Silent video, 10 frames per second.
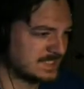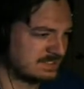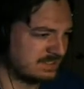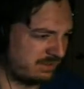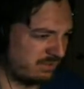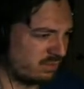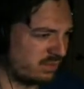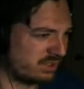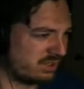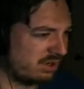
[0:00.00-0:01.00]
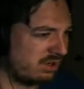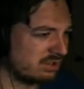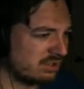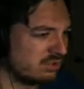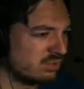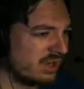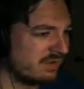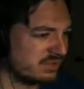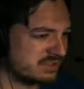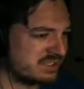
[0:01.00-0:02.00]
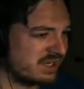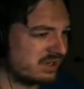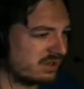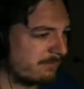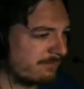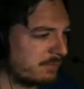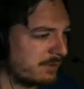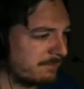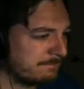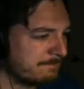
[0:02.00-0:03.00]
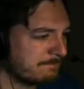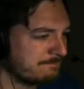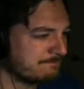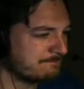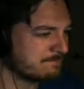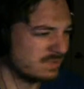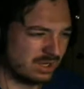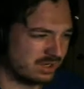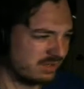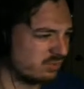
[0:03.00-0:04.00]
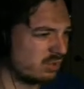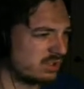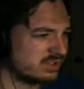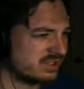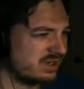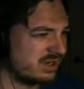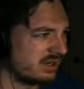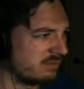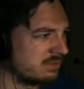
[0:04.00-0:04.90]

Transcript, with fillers: I don't recall you ever standing up for me. Not even one time.